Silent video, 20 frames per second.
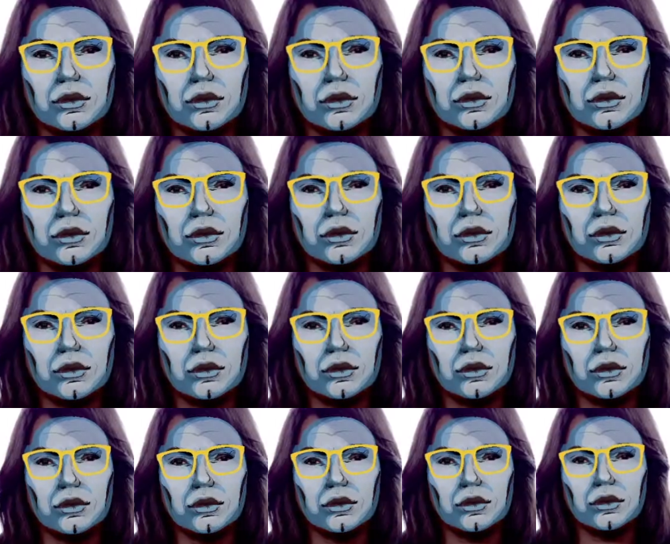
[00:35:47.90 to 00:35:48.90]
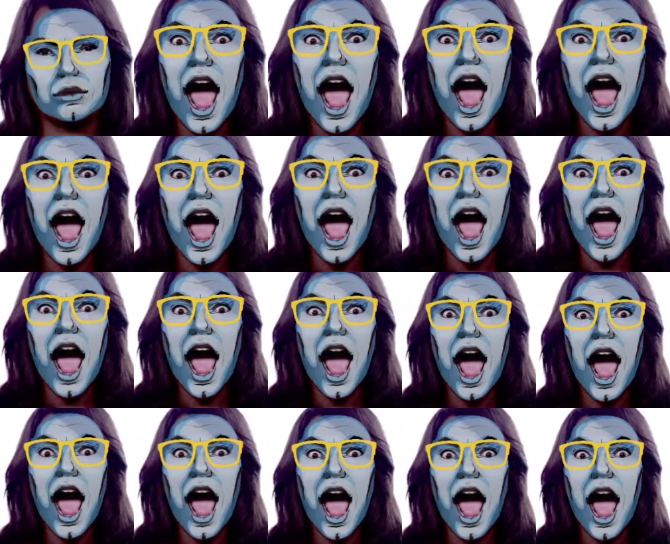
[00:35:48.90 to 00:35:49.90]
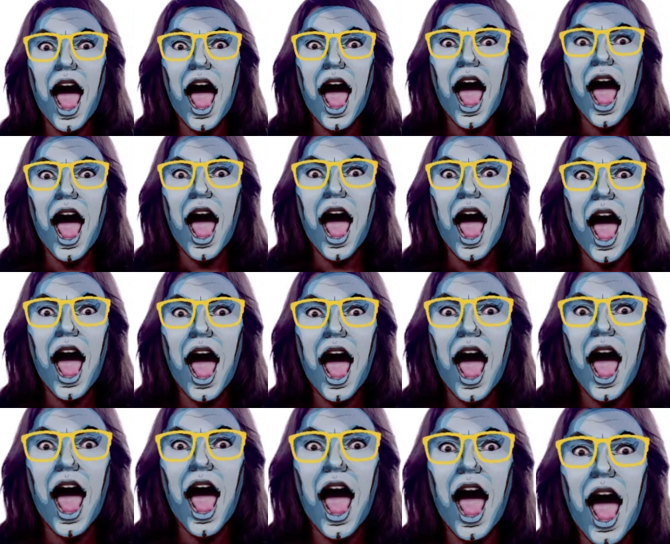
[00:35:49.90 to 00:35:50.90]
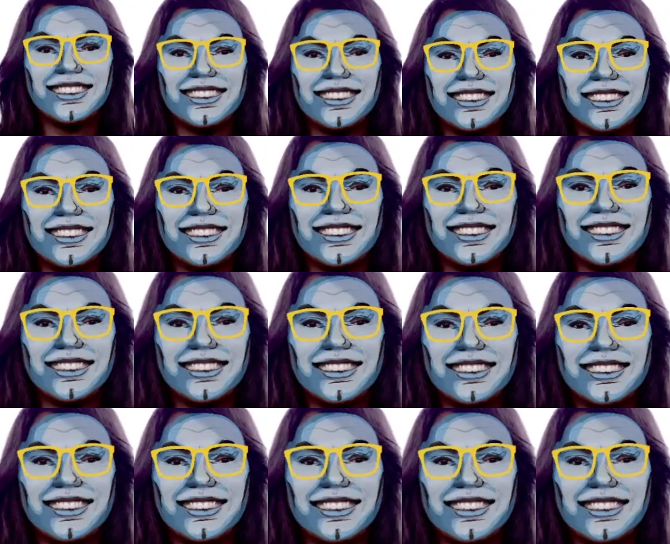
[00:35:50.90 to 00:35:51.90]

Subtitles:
What's wrong with him, man? Let's see what my boy talking about.